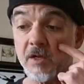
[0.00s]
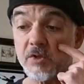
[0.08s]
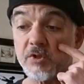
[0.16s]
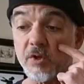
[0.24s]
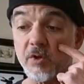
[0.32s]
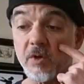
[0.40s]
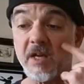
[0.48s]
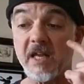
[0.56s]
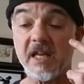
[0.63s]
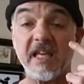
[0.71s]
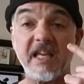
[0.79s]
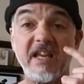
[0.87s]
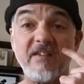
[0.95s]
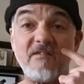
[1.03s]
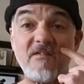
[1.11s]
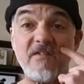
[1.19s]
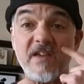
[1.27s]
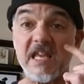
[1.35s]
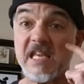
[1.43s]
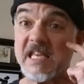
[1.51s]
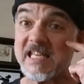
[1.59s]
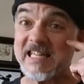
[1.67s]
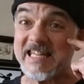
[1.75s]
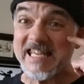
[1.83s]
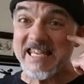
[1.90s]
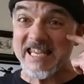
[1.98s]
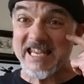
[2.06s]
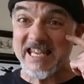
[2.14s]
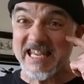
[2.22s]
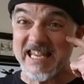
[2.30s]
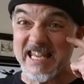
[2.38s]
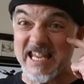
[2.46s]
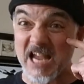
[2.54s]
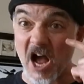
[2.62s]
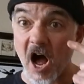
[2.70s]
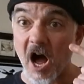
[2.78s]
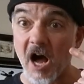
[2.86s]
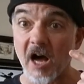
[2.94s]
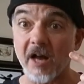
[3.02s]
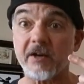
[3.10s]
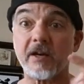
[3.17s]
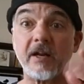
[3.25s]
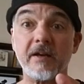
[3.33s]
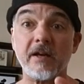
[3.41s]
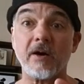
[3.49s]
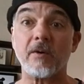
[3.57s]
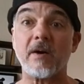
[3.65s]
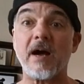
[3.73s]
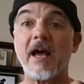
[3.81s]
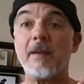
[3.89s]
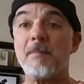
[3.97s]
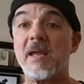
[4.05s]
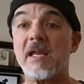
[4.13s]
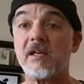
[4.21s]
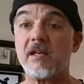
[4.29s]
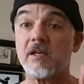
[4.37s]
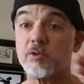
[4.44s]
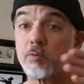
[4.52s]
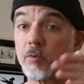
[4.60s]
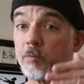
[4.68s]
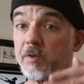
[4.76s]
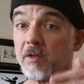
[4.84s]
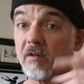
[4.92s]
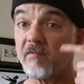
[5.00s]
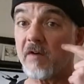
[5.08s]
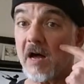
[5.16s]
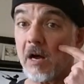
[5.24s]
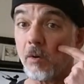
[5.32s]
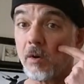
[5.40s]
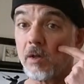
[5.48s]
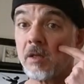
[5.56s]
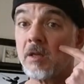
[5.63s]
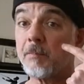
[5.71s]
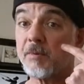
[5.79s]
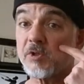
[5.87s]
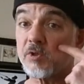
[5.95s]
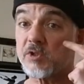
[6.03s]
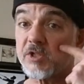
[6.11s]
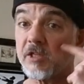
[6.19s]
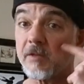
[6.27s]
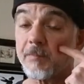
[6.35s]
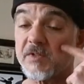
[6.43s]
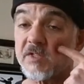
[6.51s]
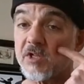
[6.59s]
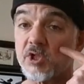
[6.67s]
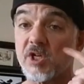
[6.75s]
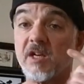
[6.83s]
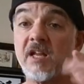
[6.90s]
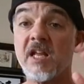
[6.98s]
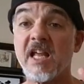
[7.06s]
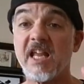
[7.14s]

So, iŋvidiar. Now, I made it into a real vowel, but you see the position.